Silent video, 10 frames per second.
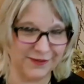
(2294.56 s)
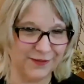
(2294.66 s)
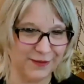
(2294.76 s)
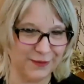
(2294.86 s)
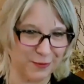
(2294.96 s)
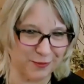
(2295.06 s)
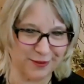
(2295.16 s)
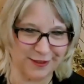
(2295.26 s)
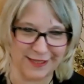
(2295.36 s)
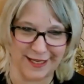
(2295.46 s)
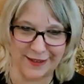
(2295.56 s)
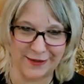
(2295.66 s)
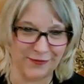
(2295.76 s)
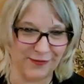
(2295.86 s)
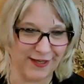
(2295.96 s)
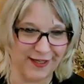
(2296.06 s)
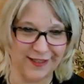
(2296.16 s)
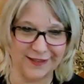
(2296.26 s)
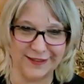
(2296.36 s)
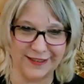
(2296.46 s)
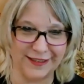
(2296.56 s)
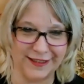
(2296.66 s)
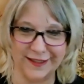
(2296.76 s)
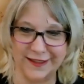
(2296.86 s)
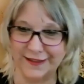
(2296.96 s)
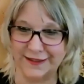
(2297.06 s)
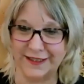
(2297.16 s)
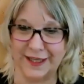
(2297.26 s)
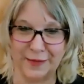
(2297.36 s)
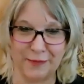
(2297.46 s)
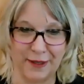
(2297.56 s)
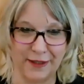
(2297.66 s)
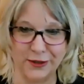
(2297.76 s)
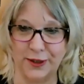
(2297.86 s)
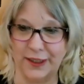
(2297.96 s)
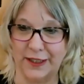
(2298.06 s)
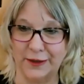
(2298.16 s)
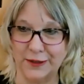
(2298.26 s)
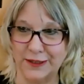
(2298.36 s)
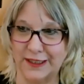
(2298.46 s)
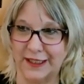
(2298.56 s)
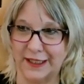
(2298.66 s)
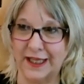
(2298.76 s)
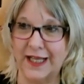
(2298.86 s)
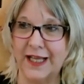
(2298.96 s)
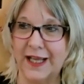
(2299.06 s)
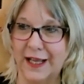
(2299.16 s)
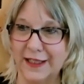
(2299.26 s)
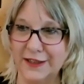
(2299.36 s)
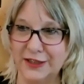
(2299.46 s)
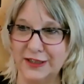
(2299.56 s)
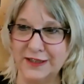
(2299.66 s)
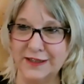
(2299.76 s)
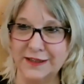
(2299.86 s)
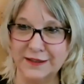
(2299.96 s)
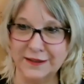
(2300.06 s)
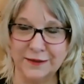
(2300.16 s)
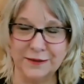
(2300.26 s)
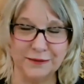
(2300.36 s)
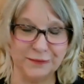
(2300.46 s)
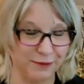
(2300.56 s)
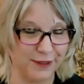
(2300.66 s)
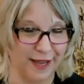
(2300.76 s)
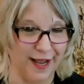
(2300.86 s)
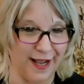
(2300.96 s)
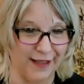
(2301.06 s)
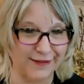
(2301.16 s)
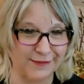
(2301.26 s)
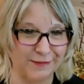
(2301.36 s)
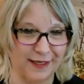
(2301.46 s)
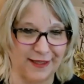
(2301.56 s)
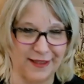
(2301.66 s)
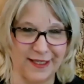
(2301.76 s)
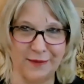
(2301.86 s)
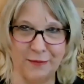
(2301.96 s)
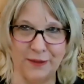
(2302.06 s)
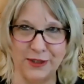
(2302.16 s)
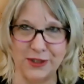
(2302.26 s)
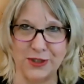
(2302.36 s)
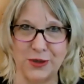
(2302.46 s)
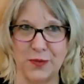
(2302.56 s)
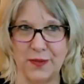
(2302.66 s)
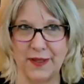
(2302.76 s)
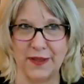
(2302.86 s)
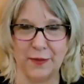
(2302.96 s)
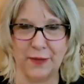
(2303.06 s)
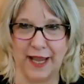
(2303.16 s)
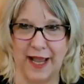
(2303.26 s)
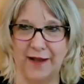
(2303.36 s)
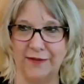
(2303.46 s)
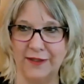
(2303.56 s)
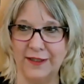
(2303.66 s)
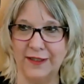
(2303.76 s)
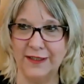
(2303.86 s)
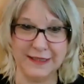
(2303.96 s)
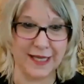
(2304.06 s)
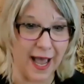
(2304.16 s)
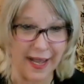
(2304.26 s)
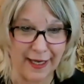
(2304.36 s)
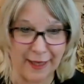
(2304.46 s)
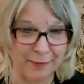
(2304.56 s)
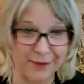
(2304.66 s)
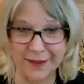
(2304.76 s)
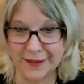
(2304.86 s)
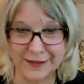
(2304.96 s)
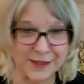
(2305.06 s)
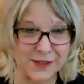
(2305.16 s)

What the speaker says: feel the breeze on your face and the sun penetrating your skin, and just relax. But I think we just don't think that we have time to